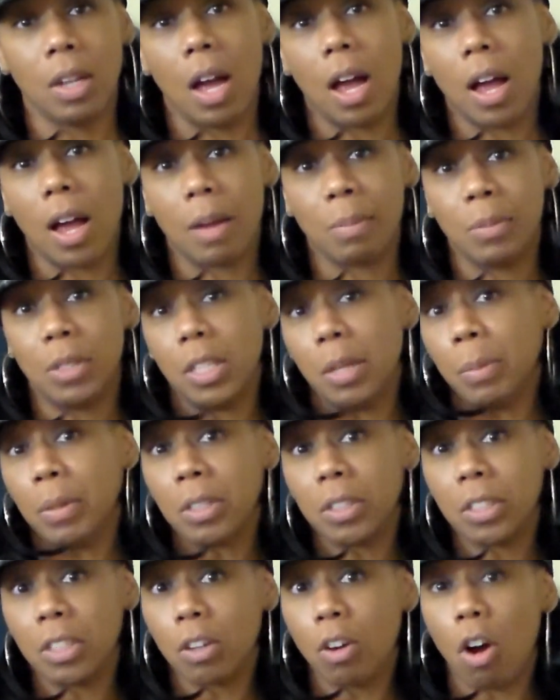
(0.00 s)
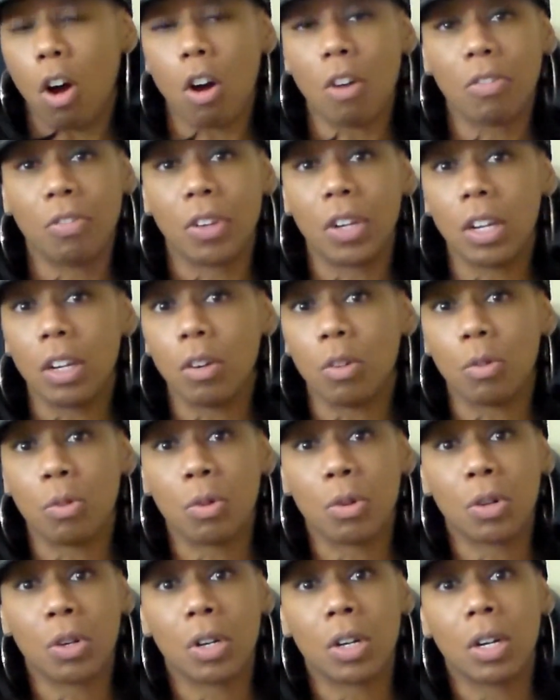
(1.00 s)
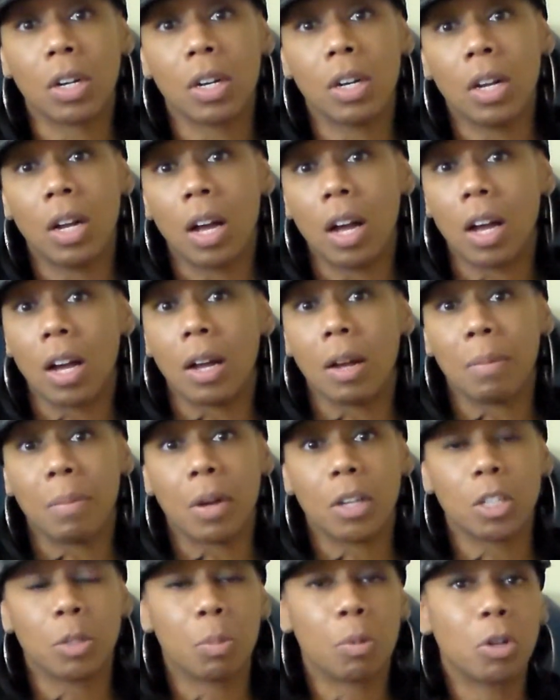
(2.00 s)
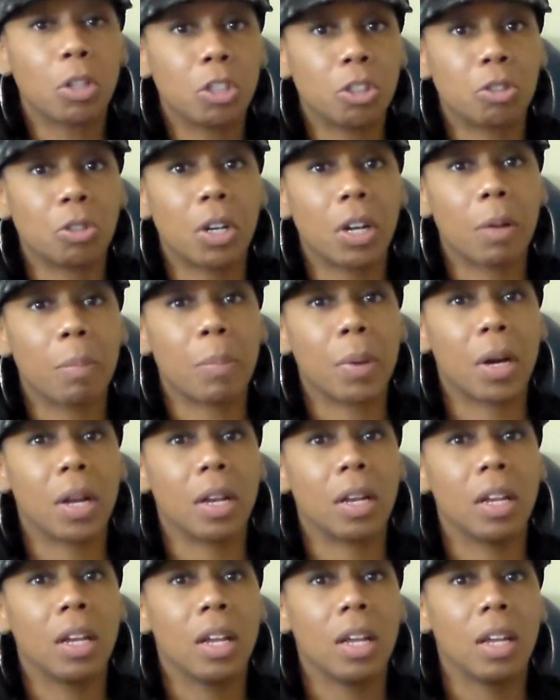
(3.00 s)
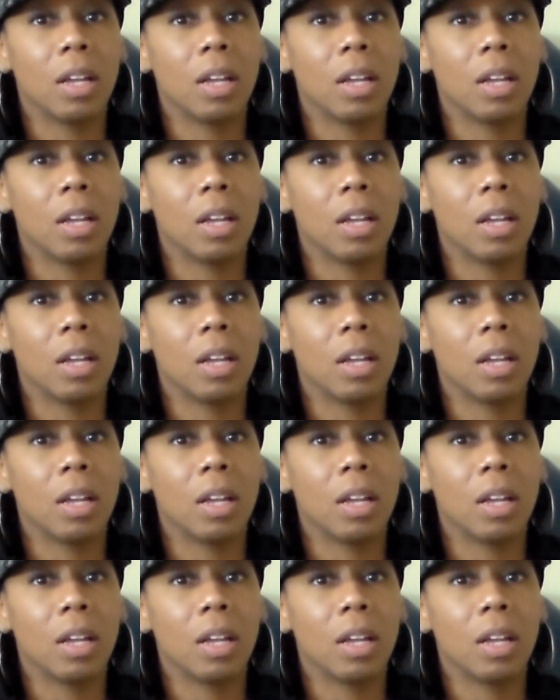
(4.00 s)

Um, similar to coffee or um, a sports drink, but